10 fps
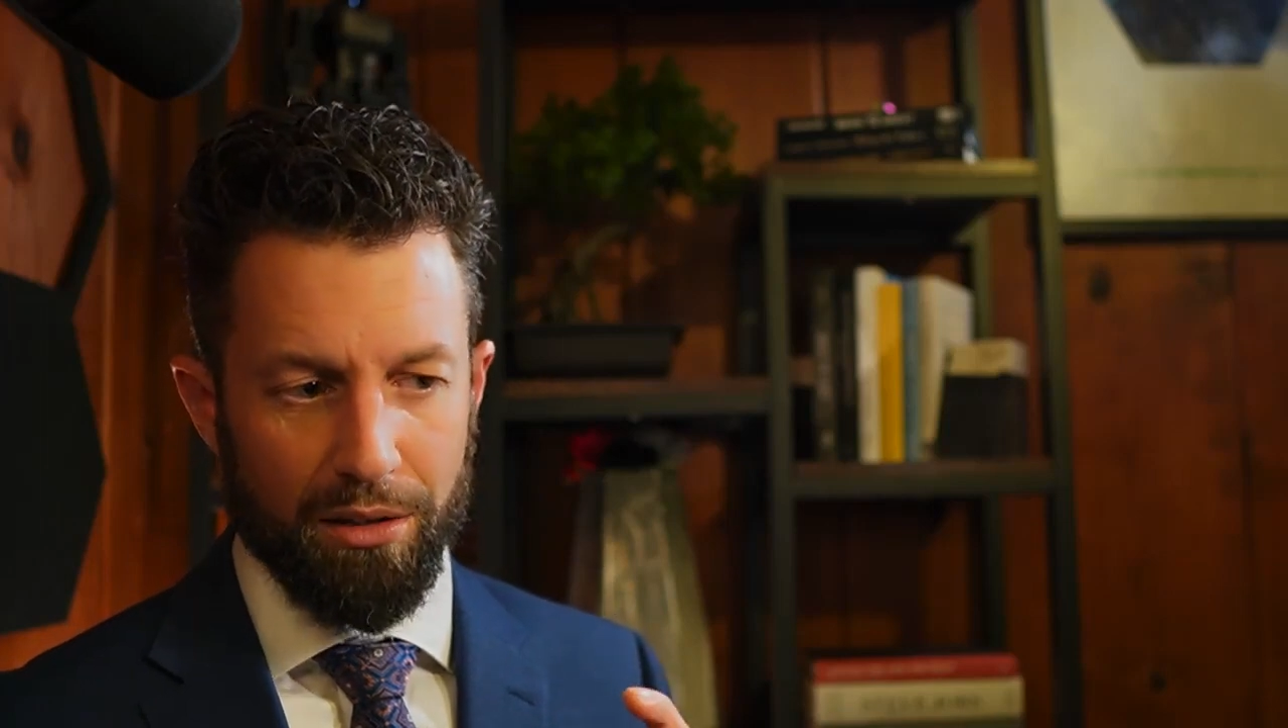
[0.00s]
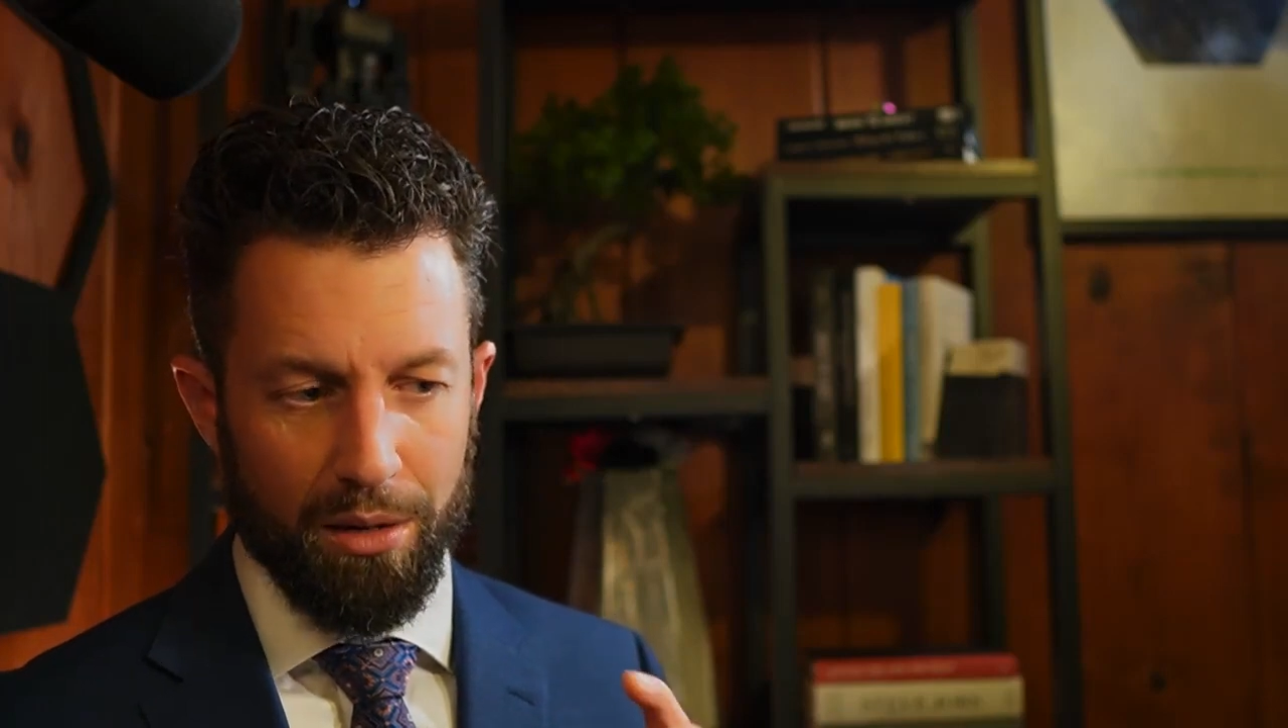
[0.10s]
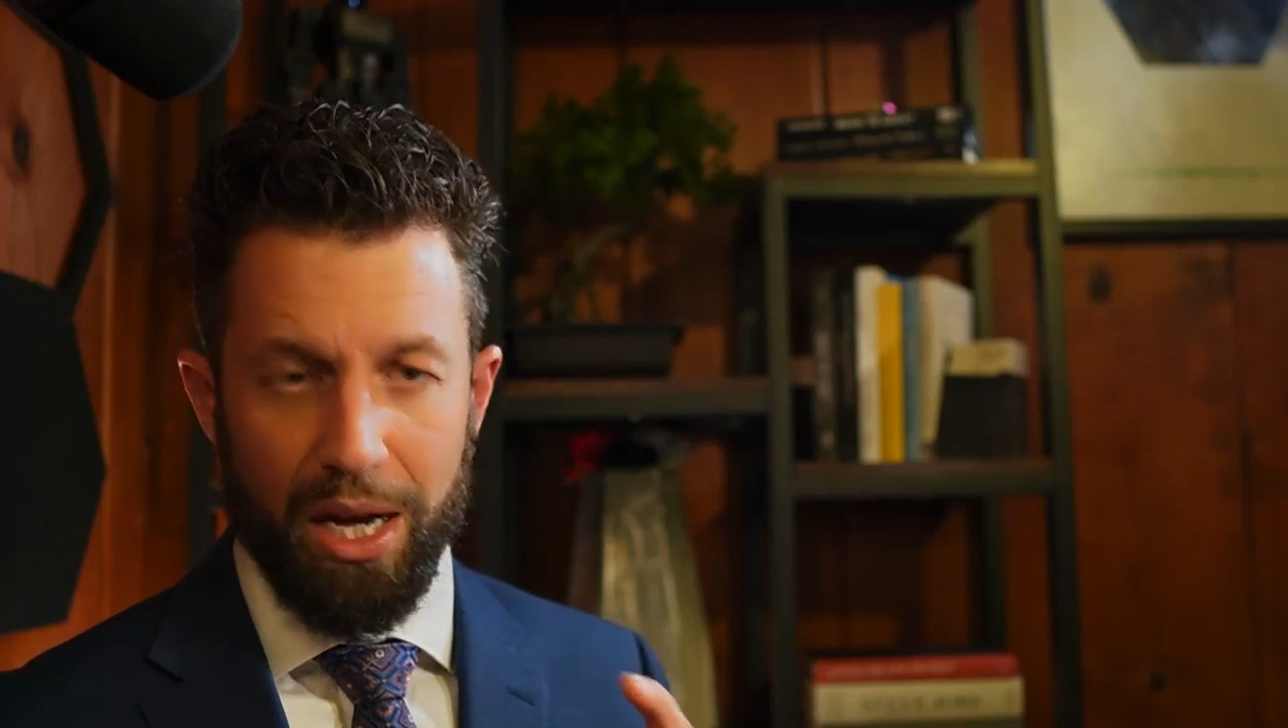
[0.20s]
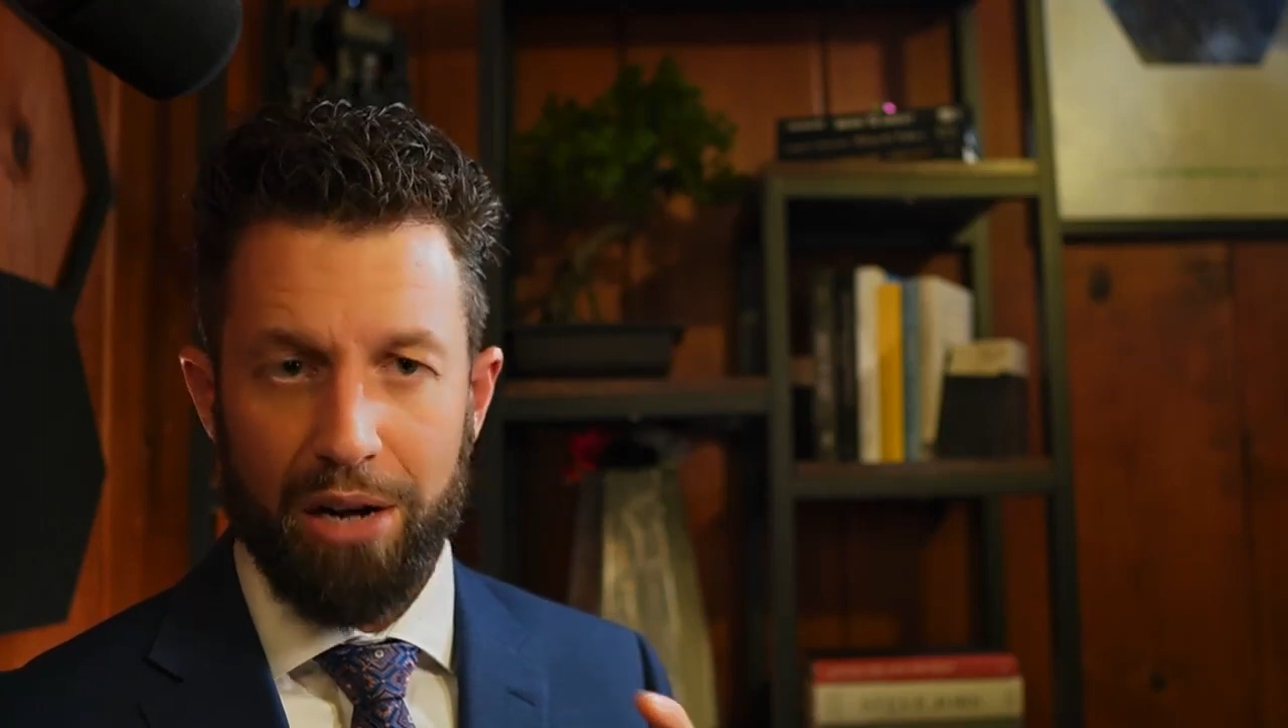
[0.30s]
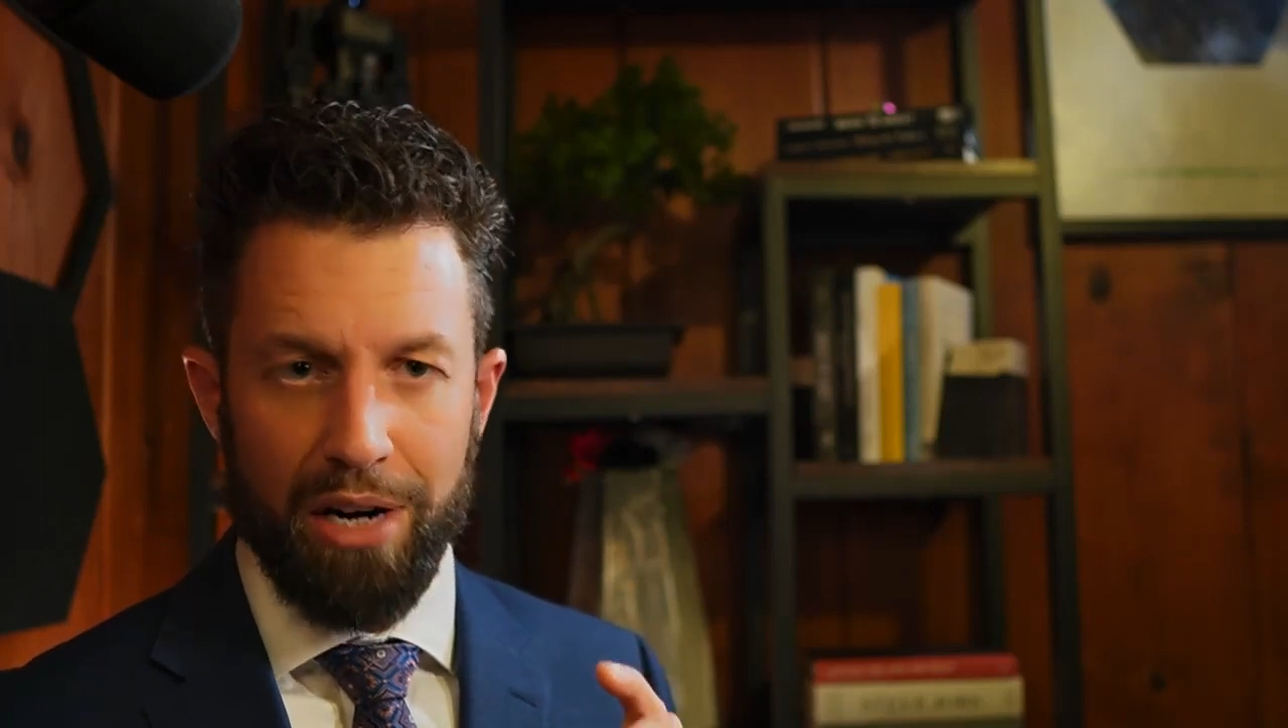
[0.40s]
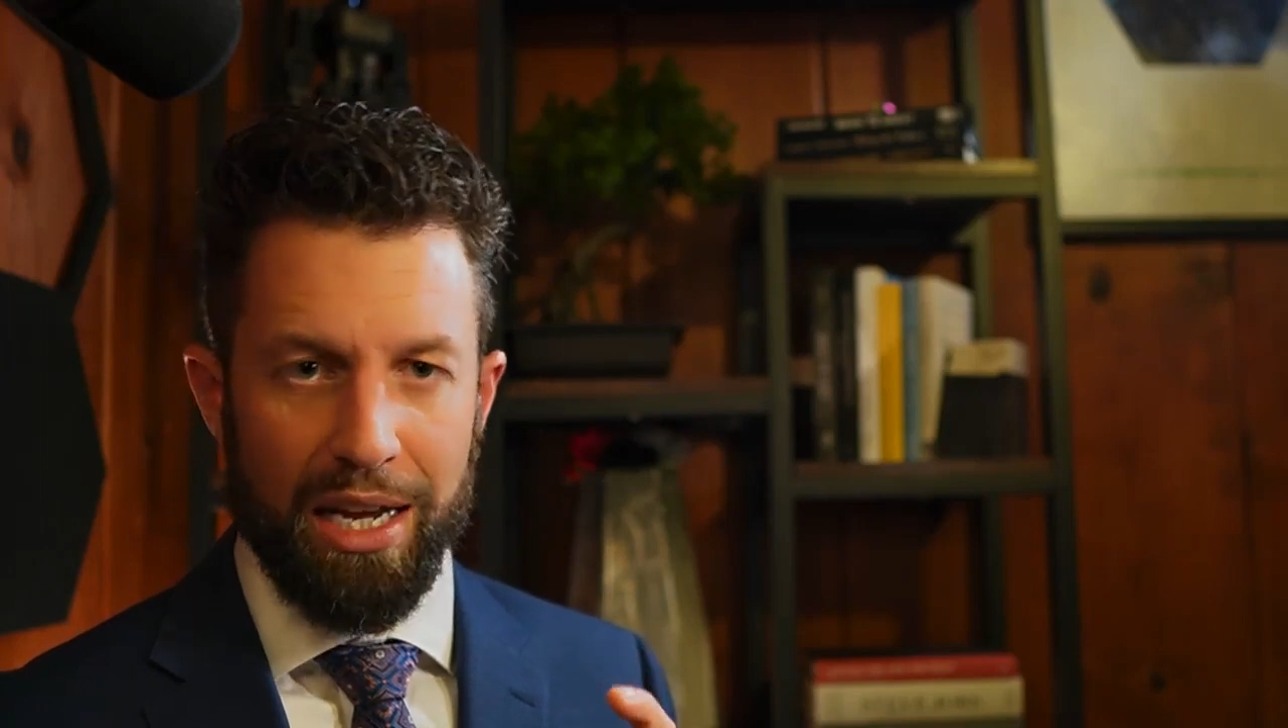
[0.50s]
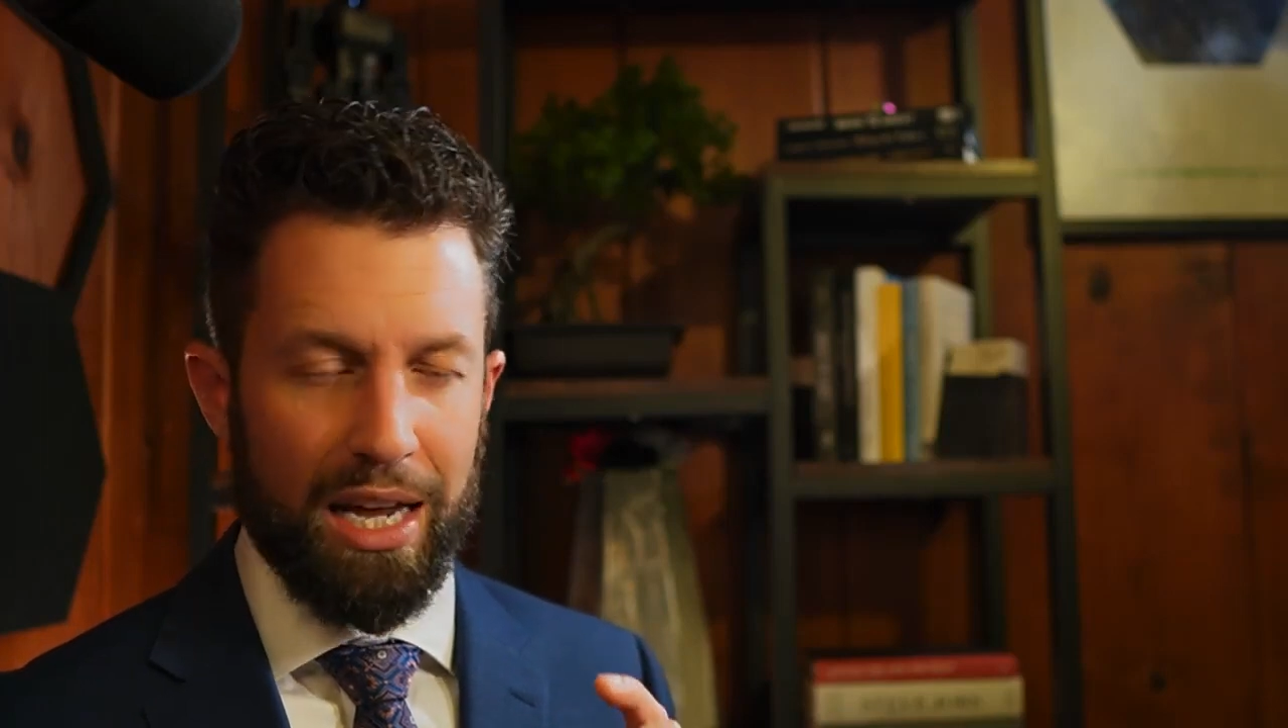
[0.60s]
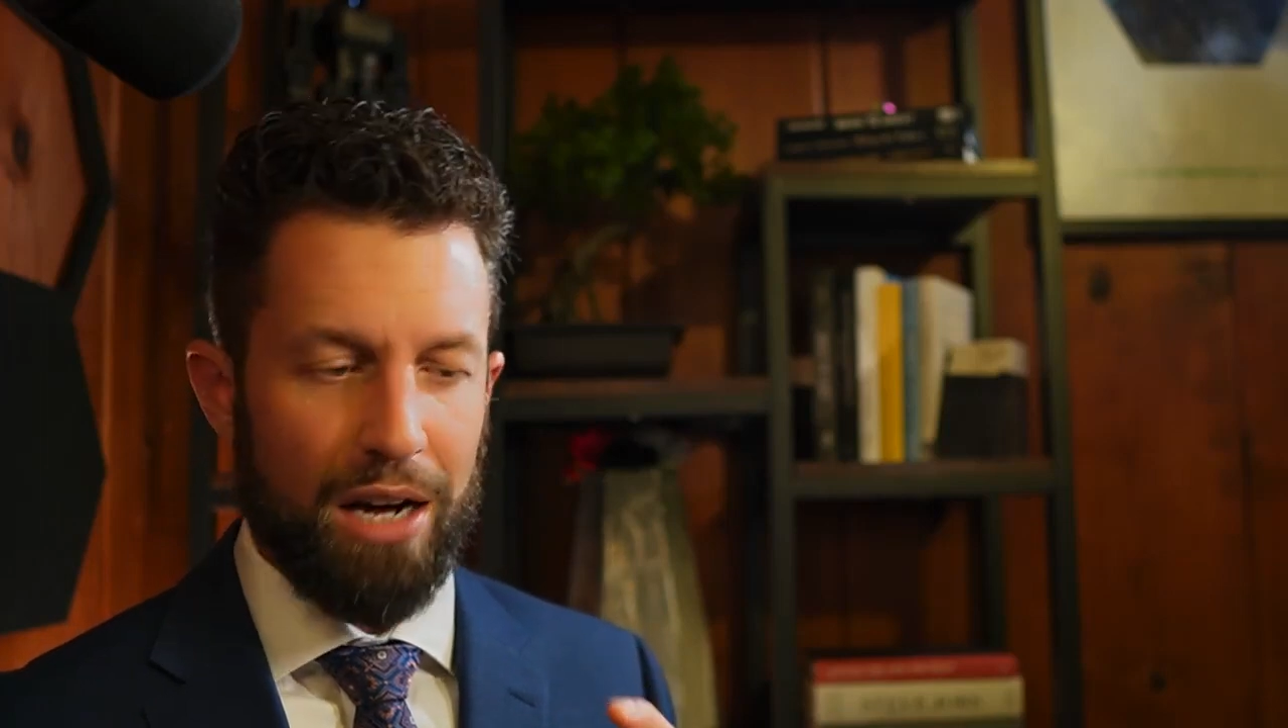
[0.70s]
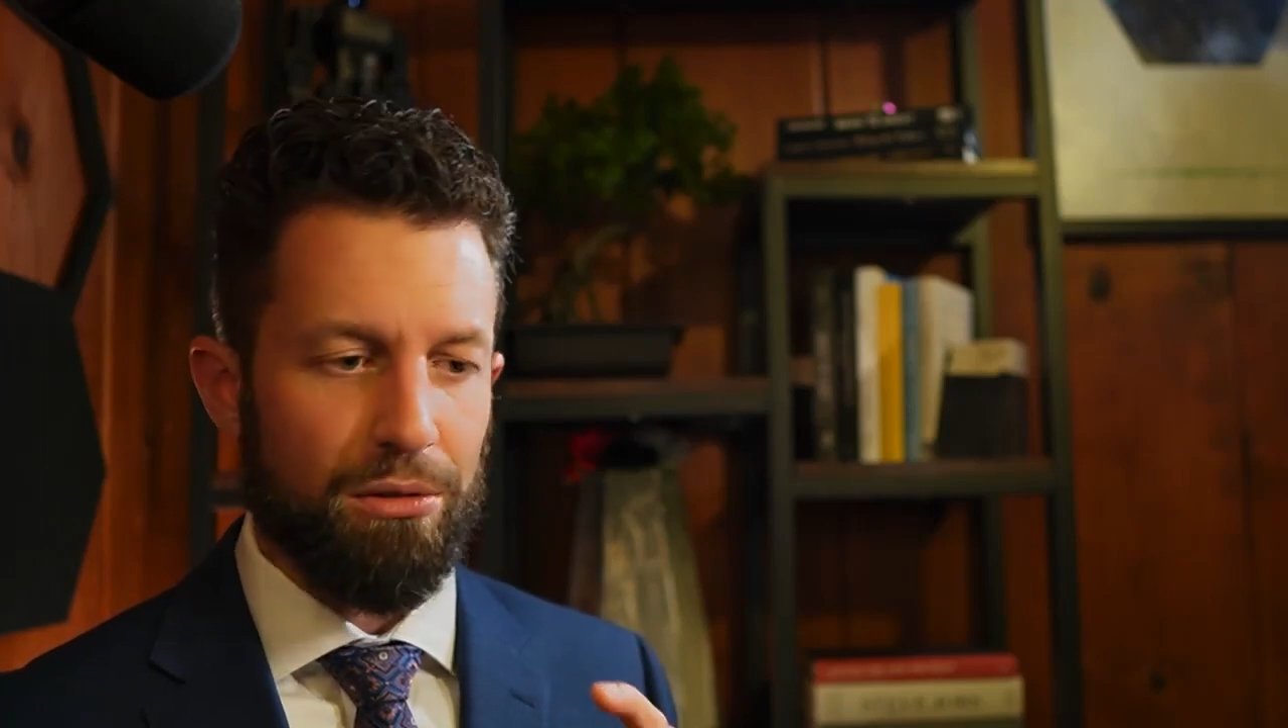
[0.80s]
about right now